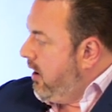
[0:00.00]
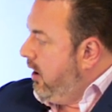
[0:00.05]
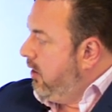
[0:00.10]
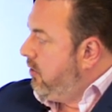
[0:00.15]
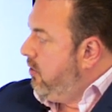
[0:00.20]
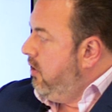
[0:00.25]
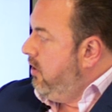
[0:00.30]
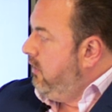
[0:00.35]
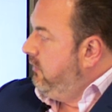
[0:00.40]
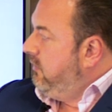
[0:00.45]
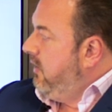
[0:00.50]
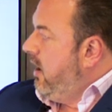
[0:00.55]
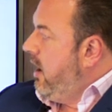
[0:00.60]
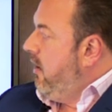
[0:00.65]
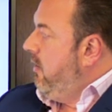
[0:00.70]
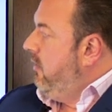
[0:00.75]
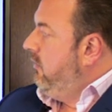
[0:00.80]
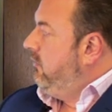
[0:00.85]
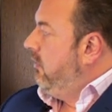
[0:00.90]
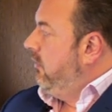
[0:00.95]
According to
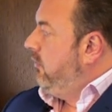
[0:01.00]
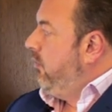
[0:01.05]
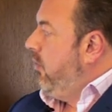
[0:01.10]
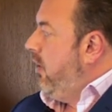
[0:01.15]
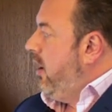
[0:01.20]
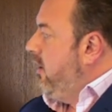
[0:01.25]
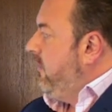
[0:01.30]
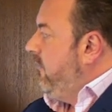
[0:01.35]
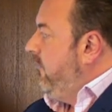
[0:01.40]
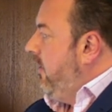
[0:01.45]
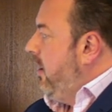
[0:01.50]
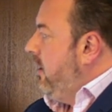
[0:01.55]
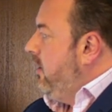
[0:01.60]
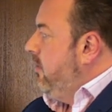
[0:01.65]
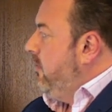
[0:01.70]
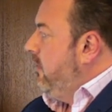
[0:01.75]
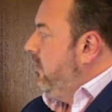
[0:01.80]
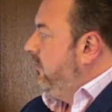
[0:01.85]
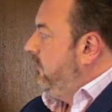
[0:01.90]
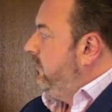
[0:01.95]
Herentals White
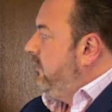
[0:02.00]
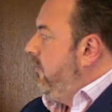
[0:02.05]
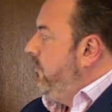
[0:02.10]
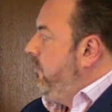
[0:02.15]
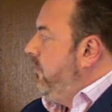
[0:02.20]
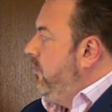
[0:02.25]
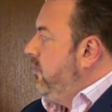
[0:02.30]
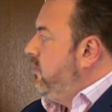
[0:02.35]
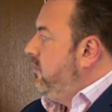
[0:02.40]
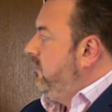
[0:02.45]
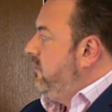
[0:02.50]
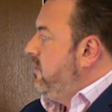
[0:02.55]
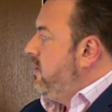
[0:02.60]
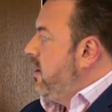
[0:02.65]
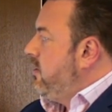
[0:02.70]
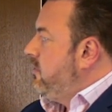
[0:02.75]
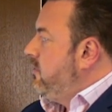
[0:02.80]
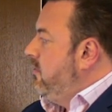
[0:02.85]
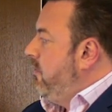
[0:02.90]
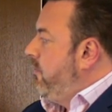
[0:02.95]
Valuers, which is the
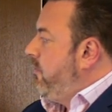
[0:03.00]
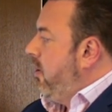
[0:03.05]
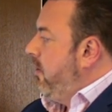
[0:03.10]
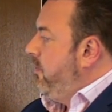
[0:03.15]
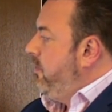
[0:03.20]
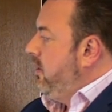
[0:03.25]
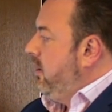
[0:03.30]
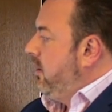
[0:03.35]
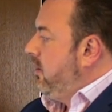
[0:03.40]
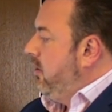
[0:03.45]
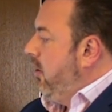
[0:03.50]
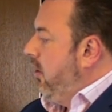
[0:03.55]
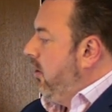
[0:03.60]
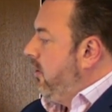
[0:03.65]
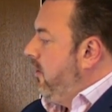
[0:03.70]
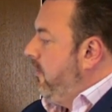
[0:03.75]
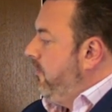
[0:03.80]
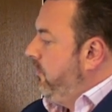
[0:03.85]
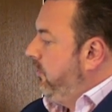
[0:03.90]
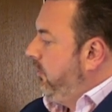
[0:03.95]
national property
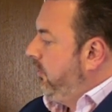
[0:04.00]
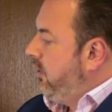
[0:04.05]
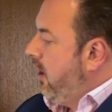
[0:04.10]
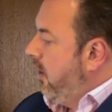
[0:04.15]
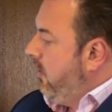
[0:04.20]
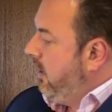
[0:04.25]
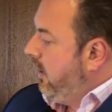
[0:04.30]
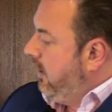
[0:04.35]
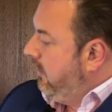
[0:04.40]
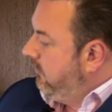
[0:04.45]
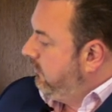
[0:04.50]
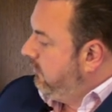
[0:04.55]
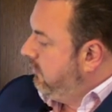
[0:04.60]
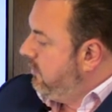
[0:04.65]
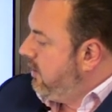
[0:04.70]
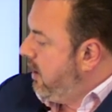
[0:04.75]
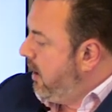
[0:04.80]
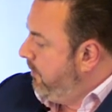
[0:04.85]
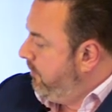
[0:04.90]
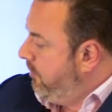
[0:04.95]
clock, going
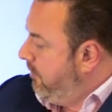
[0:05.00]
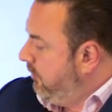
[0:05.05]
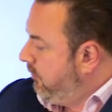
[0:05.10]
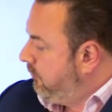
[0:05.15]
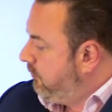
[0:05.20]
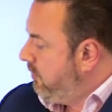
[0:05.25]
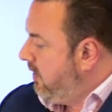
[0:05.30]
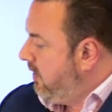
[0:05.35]
into an upward